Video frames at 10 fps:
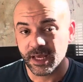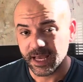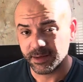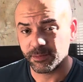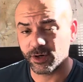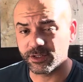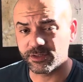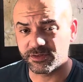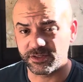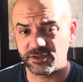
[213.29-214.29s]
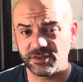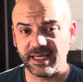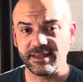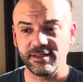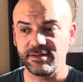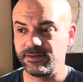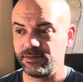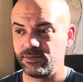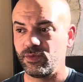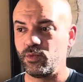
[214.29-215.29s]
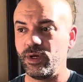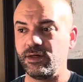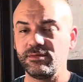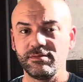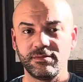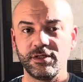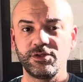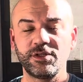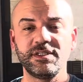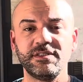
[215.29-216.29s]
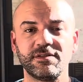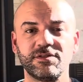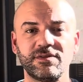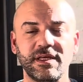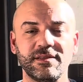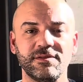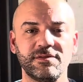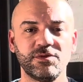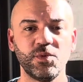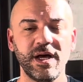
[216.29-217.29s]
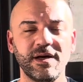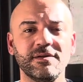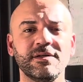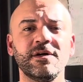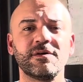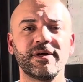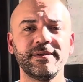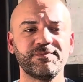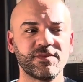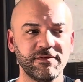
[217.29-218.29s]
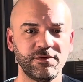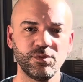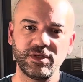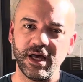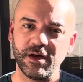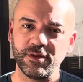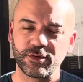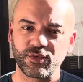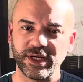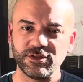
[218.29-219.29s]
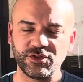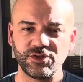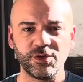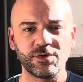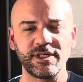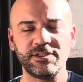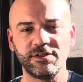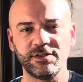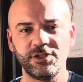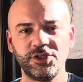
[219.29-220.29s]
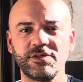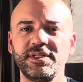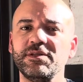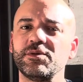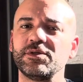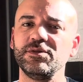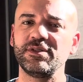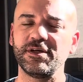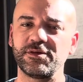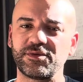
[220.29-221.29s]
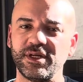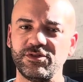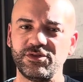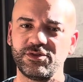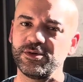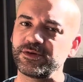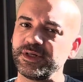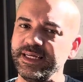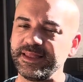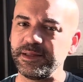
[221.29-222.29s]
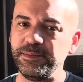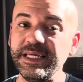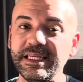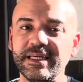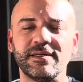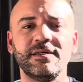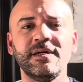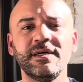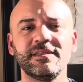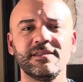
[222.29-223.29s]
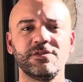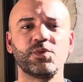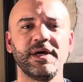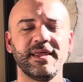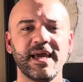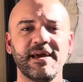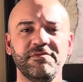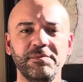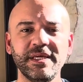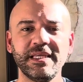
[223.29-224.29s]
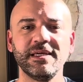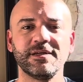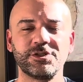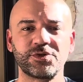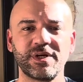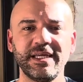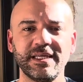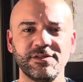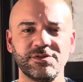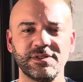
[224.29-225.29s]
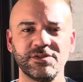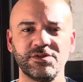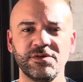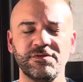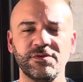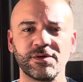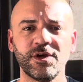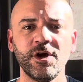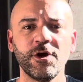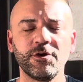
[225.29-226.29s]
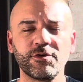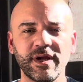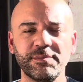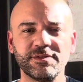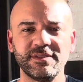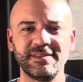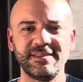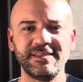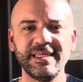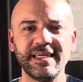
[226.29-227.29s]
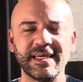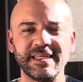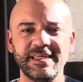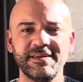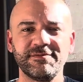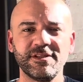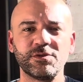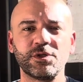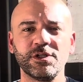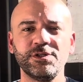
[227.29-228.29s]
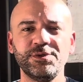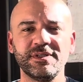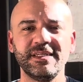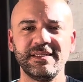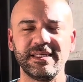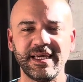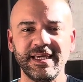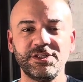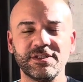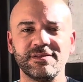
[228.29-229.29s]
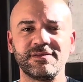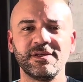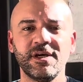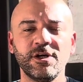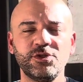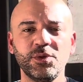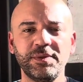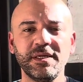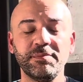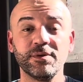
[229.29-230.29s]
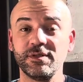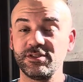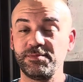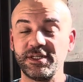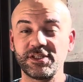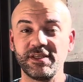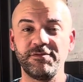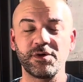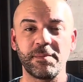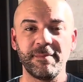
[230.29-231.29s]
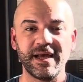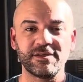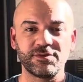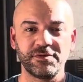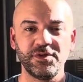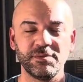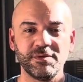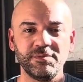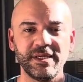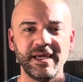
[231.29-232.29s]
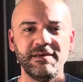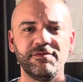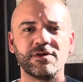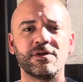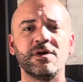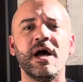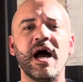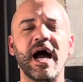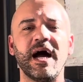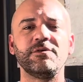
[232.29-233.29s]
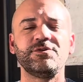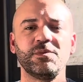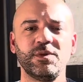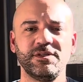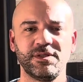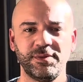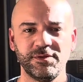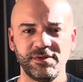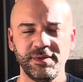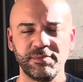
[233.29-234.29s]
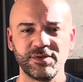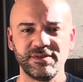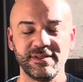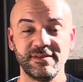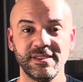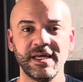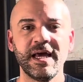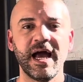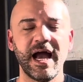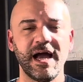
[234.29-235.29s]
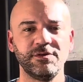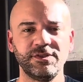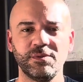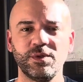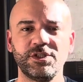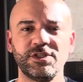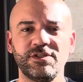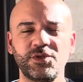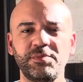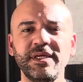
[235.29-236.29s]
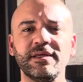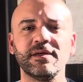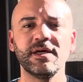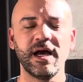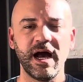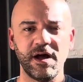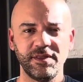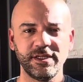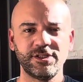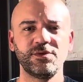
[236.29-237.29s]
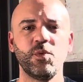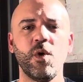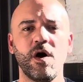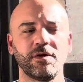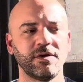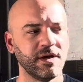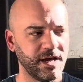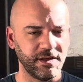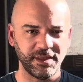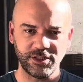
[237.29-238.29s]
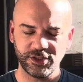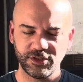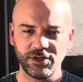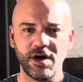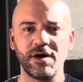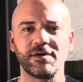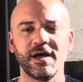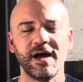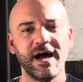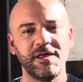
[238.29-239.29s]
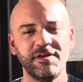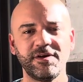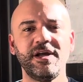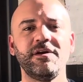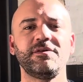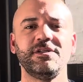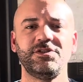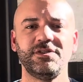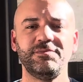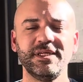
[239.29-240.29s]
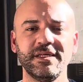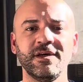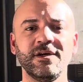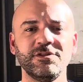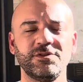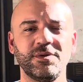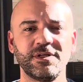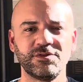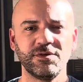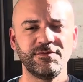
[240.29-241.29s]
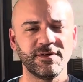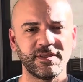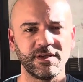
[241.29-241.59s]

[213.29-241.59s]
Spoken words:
And marketers understand this, and well, attorneys understand this as well, right? If you tell the right story to the jury, or you tell the right story in the media, this is why they have media training, so on and so forth, you're able to see and give little clues and indications to people, especially if you're a master of human behavior, how someone is supposed to be presented, how someone should speak, how they should walk, how they should talk, how their haircut should be, so on and so forth.